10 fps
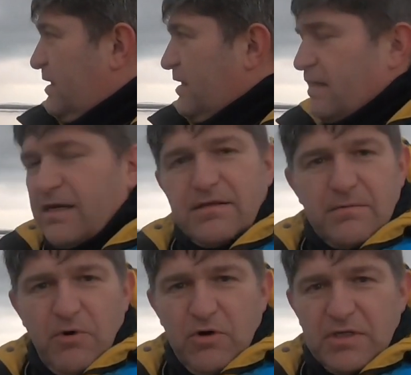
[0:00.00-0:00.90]
yeah, the
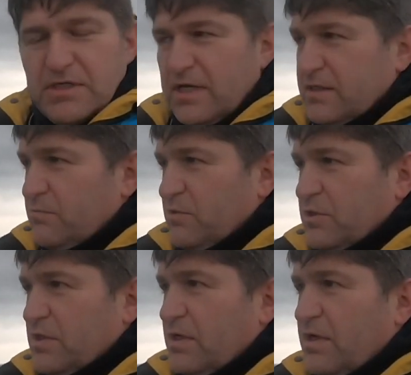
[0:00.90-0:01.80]
morning session
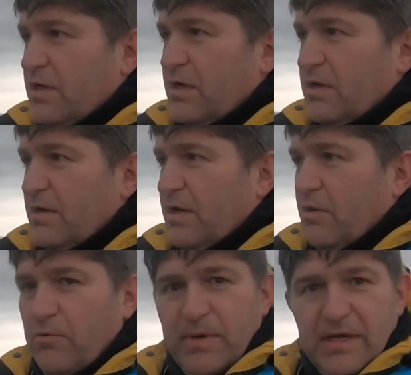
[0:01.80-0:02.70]
was a
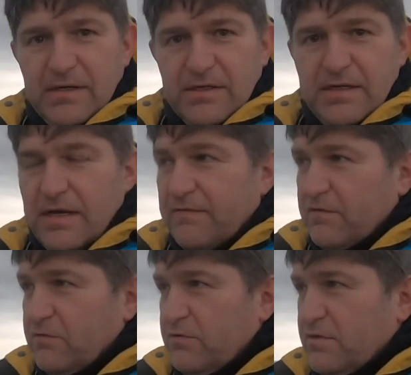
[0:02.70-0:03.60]
lot better than the
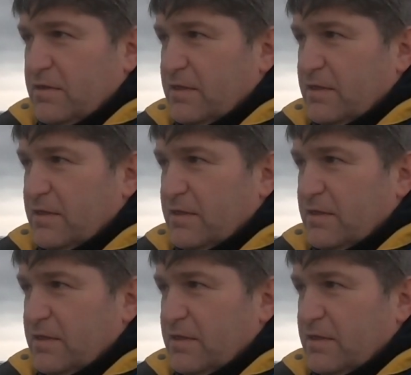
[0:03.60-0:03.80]
afternoon,